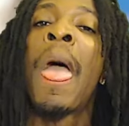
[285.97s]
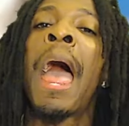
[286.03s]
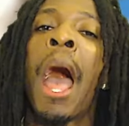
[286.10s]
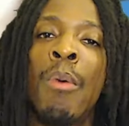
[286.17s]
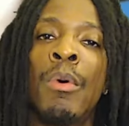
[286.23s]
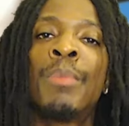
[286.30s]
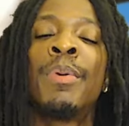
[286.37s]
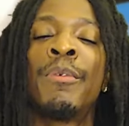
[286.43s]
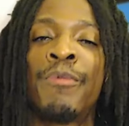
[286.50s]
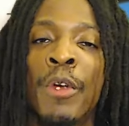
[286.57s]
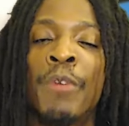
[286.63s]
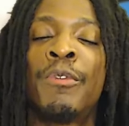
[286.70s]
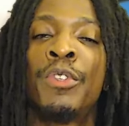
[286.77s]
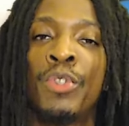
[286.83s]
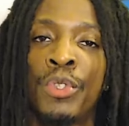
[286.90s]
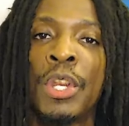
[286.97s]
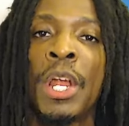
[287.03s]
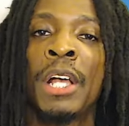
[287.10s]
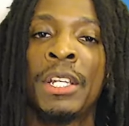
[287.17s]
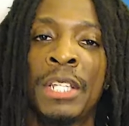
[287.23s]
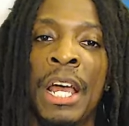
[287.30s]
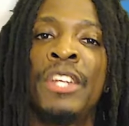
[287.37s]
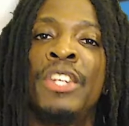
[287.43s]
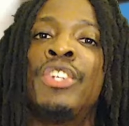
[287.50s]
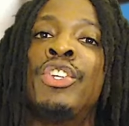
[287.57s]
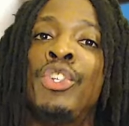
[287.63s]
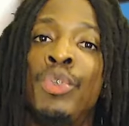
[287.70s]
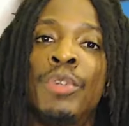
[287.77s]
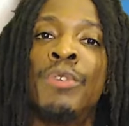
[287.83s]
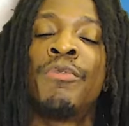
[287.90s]
I would prefer for Junto Nakatani to
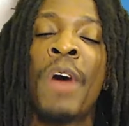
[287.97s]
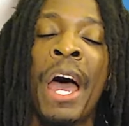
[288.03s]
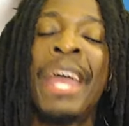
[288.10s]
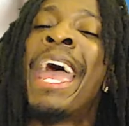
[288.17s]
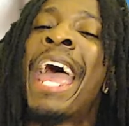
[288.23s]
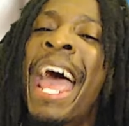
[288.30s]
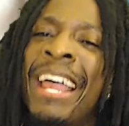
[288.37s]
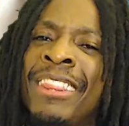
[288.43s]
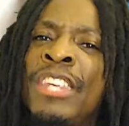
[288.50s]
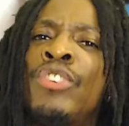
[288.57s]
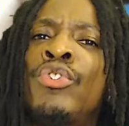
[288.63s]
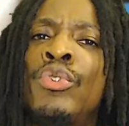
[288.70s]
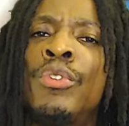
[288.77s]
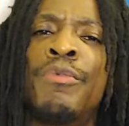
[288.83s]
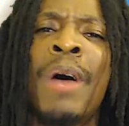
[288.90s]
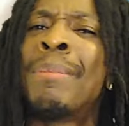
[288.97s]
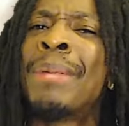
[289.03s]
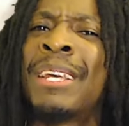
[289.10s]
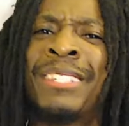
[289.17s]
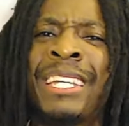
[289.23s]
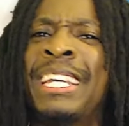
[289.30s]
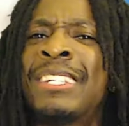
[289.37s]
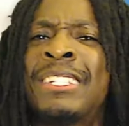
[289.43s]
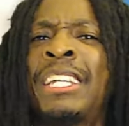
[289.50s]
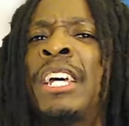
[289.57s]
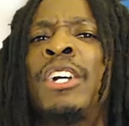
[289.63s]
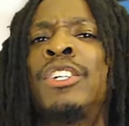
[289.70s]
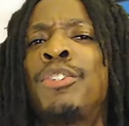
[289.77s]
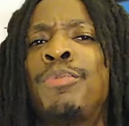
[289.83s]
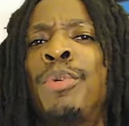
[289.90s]
unify, at least unify. I'm not saying he has to get
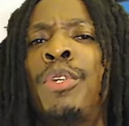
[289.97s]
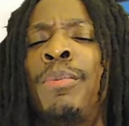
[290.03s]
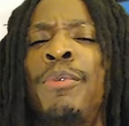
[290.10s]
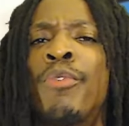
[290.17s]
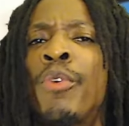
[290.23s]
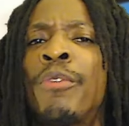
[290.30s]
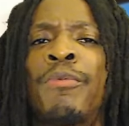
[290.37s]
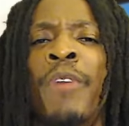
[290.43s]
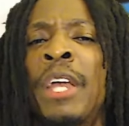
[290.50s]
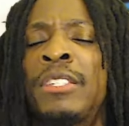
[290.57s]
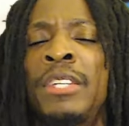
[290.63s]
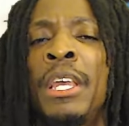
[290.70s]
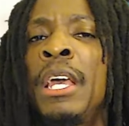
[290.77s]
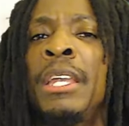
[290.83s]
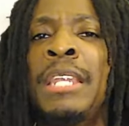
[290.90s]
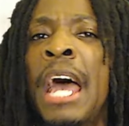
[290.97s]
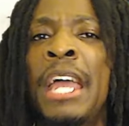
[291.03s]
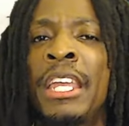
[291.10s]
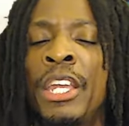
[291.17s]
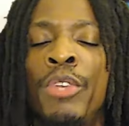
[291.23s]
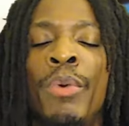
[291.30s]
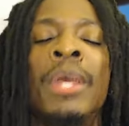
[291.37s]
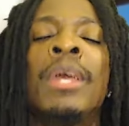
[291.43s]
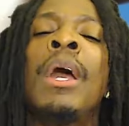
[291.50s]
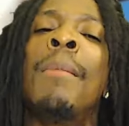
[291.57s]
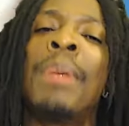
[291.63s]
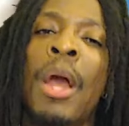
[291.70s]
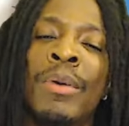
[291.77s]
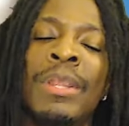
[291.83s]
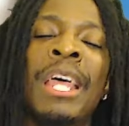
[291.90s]
undisputed before he fights Naoya Inoue,
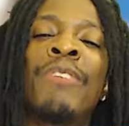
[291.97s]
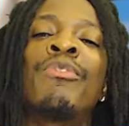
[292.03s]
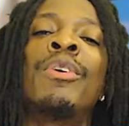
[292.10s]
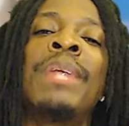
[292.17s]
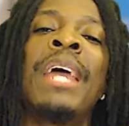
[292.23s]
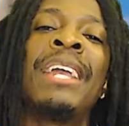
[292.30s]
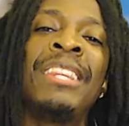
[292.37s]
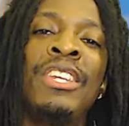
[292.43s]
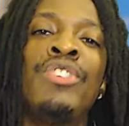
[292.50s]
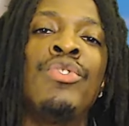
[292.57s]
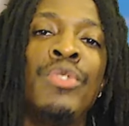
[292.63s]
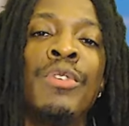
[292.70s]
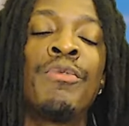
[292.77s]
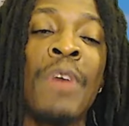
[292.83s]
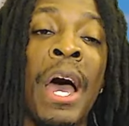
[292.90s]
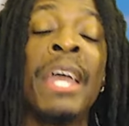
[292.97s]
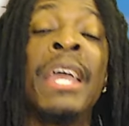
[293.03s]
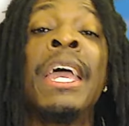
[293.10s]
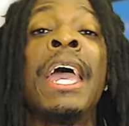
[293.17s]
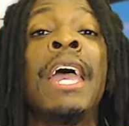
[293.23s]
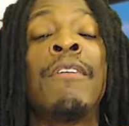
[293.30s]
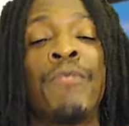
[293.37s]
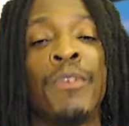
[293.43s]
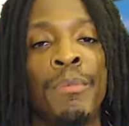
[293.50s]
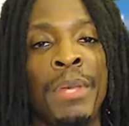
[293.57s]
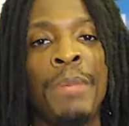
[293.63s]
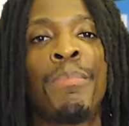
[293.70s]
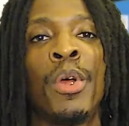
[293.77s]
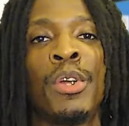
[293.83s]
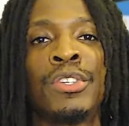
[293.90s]
but I would like for him to at least unify. And for me
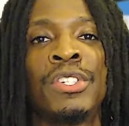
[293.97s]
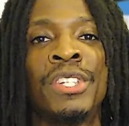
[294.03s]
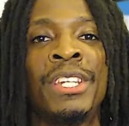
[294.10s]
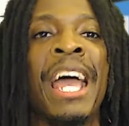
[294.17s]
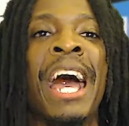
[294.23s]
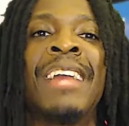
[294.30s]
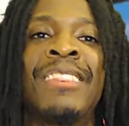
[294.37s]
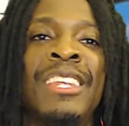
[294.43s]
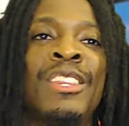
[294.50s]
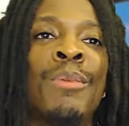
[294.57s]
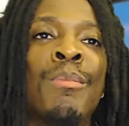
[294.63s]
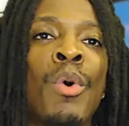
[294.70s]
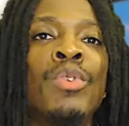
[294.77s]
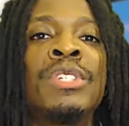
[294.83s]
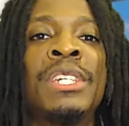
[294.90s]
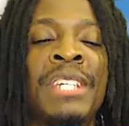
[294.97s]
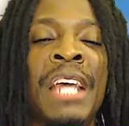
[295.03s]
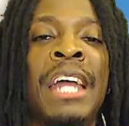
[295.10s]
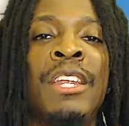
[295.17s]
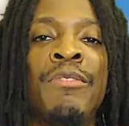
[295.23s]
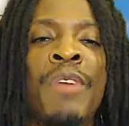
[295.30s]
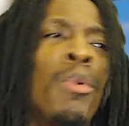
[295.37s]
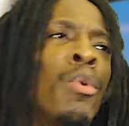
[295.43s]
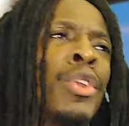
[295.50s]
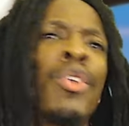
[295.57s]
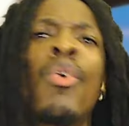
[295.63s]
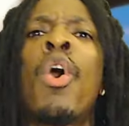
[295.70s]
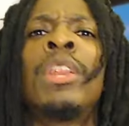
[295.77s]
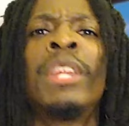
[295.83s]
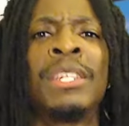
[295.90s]
personally, I think the most exciting fight, well, they're
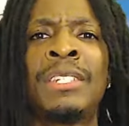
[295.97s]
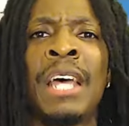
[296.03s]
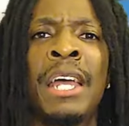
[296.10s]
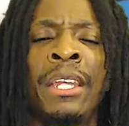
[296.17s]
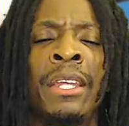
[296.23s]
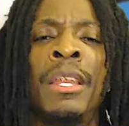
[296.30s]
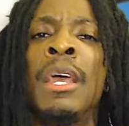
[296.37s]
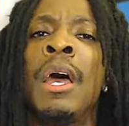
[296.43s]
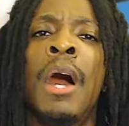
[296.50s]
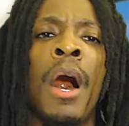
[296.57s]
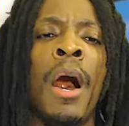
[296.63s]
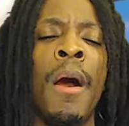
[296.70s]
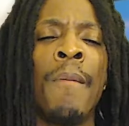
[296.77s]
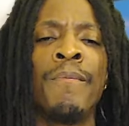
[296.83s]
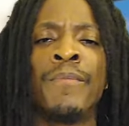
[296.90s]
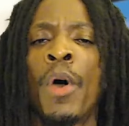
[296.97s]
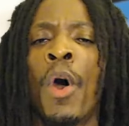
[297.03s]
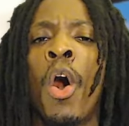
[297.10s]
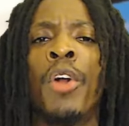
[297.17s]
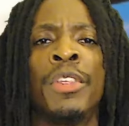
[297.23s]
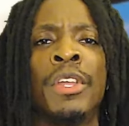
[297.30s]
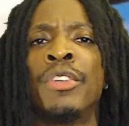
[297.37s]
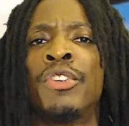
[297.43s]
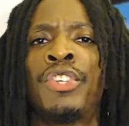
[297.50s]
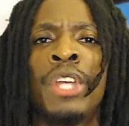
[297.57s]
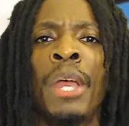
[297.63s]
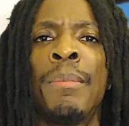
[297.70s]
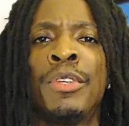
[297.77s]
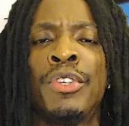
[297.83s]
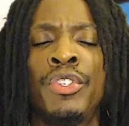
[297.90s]
all exciting, all the other
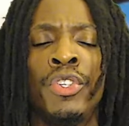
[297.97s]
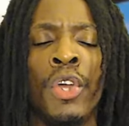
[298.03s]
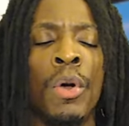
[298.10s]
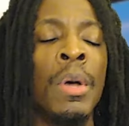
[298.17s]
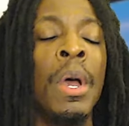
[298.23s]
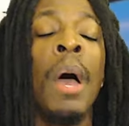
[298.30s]
champions, you know,